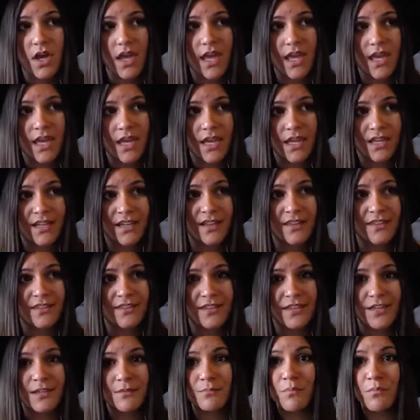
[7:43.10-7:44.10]
in
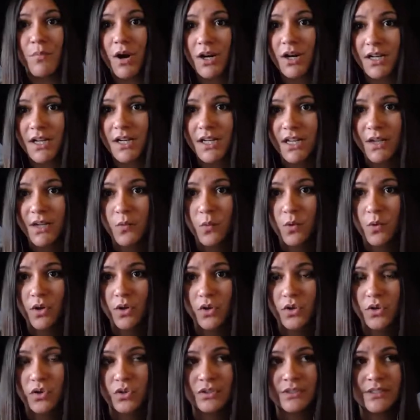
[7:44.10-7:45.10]
the marketing
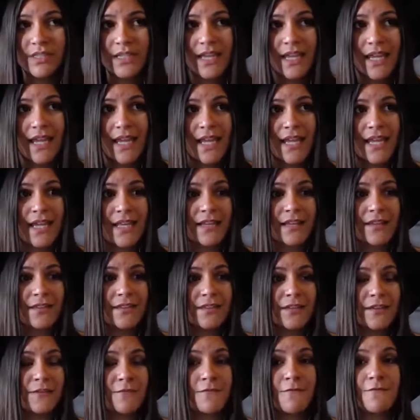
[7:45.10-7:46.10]
world, in
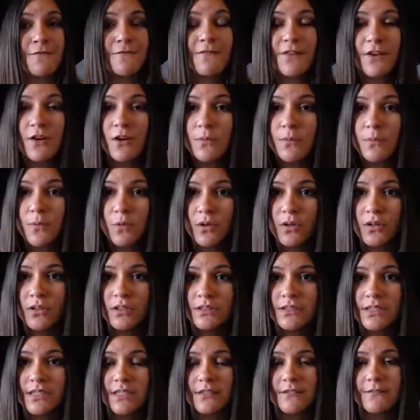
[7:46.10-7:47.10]
the film
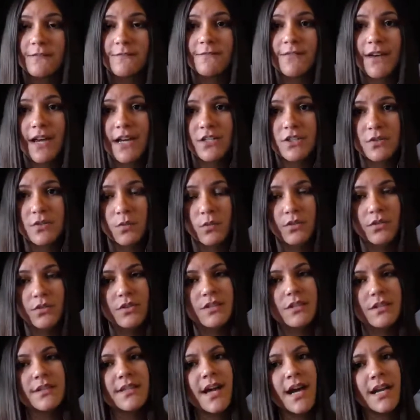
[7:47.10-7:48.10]
world, in the fashion world.
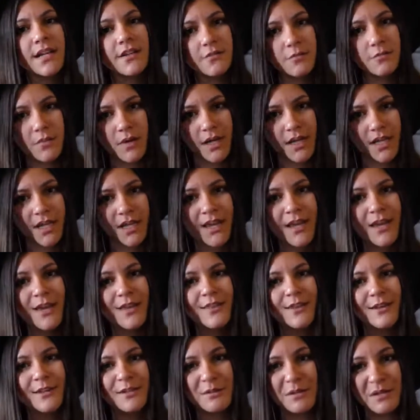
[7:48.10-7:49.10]
There's a lot of money
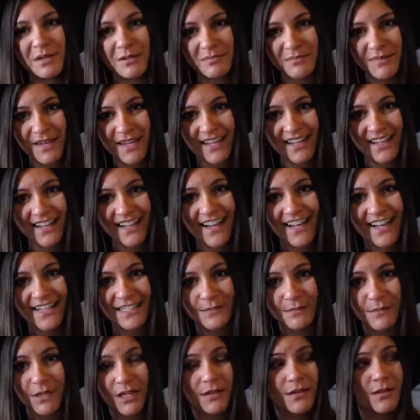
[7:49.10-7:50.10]
that you can make
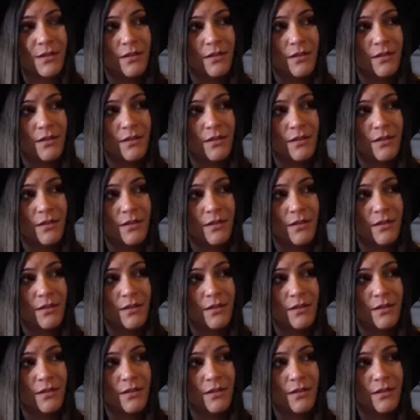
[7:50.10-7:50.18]
as makeup.